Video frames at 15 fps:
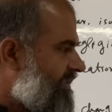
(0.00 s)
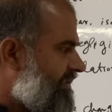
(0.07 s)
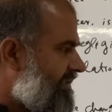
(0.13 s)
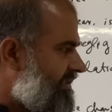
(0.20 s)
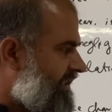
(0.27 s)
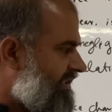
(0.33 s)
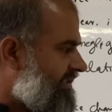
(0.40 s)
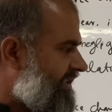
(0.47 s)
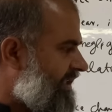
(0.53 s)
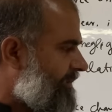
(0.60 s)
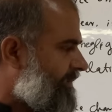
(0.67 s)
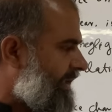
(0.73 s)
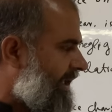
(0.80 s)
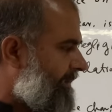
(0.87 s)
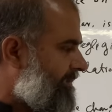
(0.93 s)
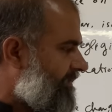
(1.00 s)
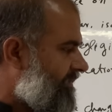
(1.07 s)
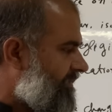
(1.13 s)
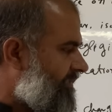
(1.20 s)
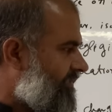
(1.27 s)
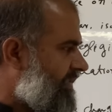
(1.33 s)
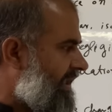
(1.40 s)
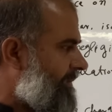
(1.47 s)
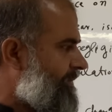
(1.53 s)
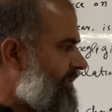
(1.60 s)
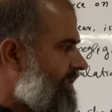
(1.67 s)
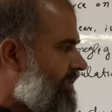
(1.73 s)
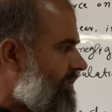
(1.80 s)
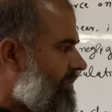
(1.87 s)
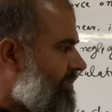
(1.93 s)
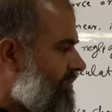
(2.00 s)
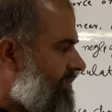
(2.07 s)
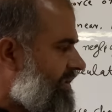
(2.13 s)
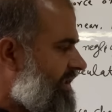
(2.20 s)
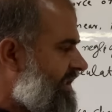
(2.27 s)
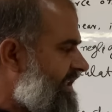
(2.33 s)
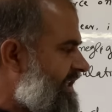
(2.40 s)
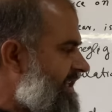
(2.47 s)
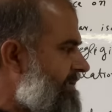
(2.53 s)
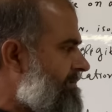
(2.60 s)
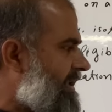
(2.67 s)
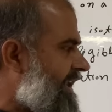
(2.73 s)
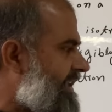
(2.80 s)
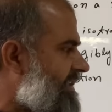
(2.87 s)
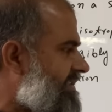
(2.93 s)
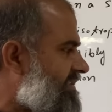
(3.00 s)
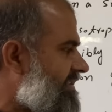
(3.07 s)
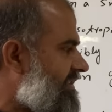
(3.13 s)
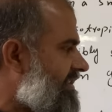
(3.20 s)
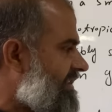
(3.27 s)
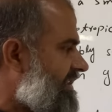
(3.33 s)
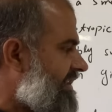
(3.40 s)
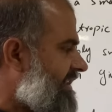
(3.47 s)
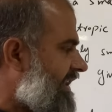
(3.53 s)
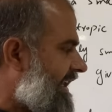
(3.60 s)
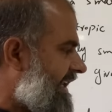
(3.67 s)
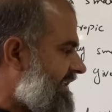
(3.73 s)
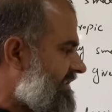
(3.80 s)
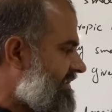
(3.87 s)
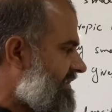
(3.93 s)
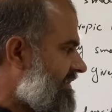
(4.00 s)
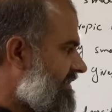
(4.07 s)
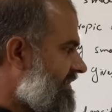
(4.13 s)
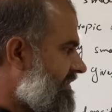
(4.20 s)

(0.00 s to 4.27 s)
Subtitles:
This E prime will be equal to E minus ES,